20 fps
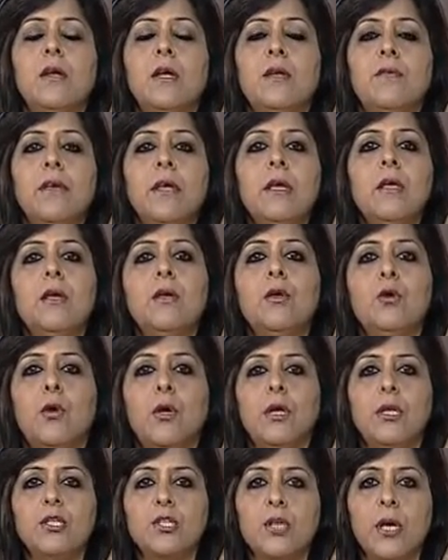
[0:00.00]
living in a
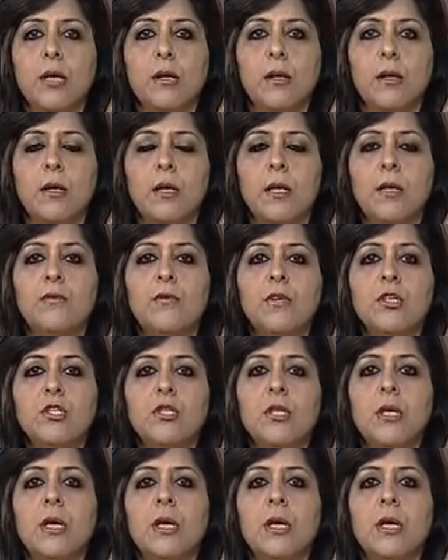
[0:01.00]
knowledge era in which